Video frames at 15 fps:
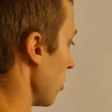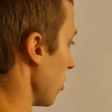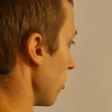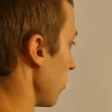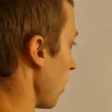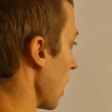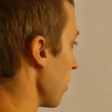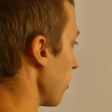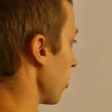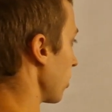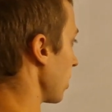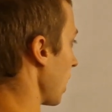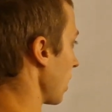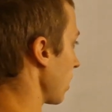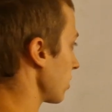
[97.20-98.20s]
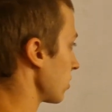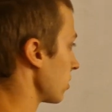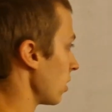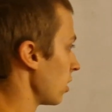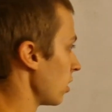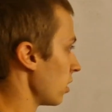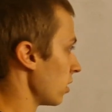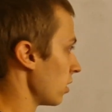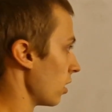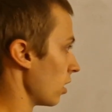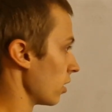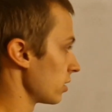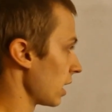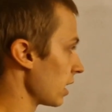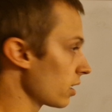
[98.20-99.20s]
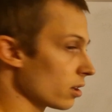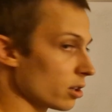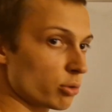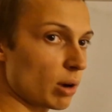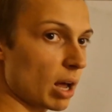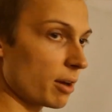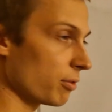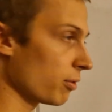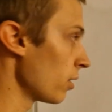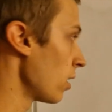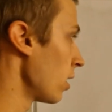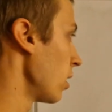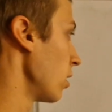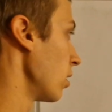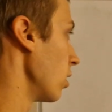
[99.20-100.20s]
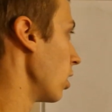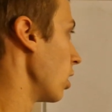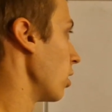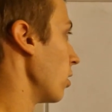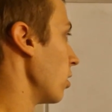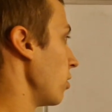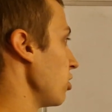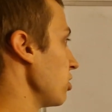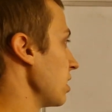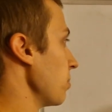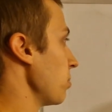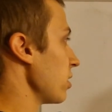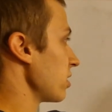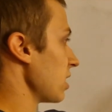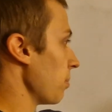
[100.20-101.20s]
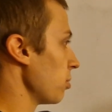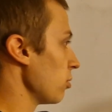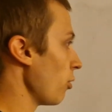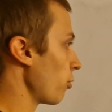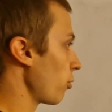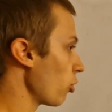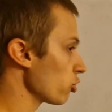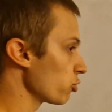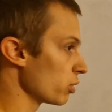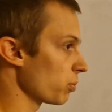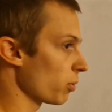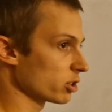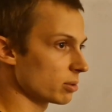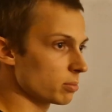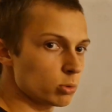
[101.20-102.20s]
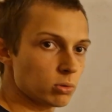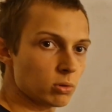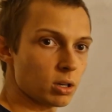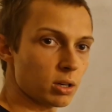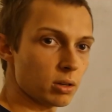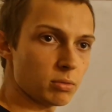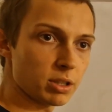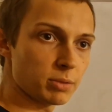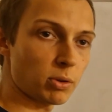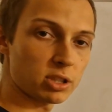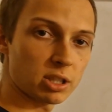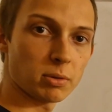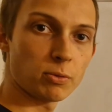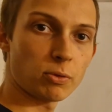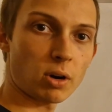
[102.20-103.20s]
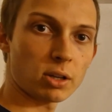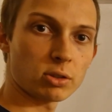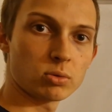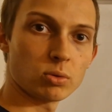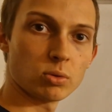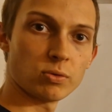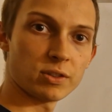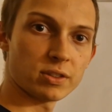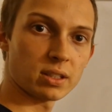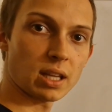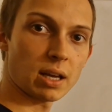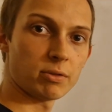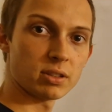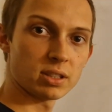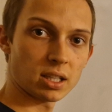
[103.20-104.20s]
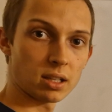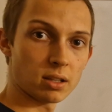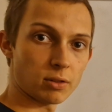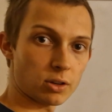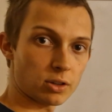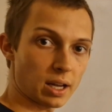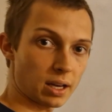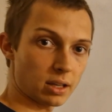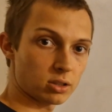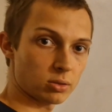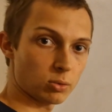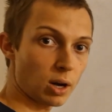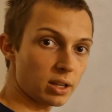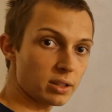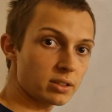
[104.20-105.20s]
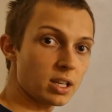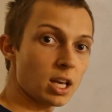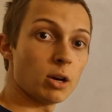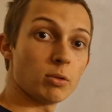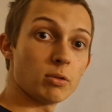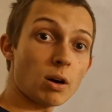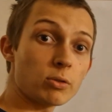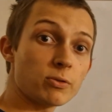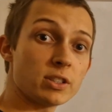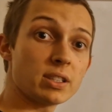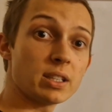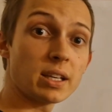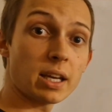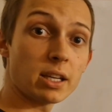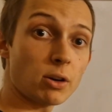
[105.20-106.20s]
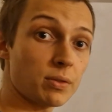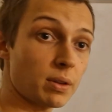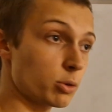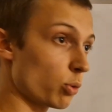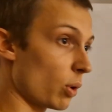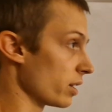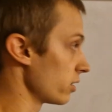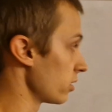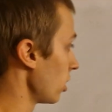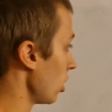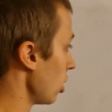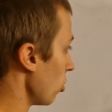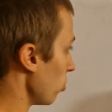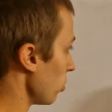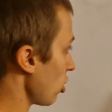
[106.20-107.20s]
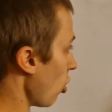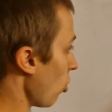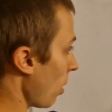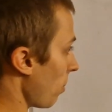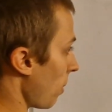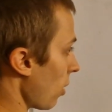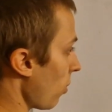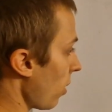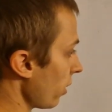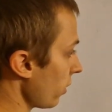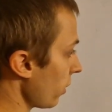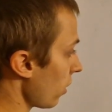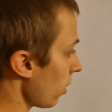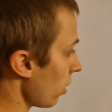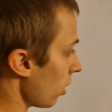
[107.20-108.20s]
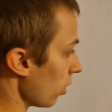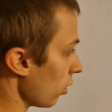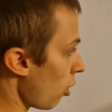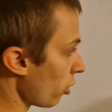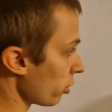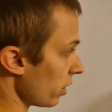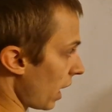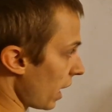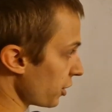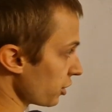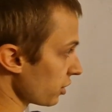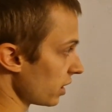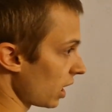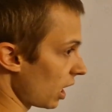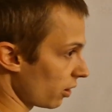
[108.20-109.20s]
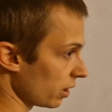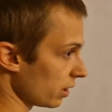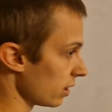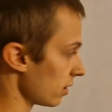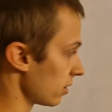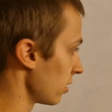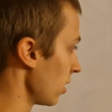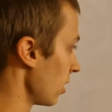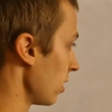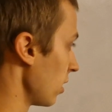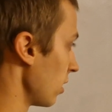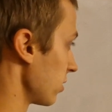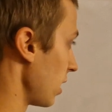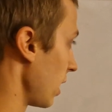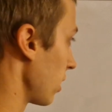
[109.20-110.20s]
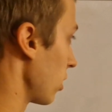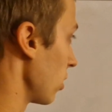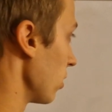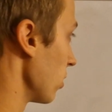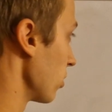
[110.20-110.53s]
vertex cycle graph, very simple example. Of course, it's possible for us to visit every single vertex once without visiting any of them twice. We go one by one along the edges that are in this cycle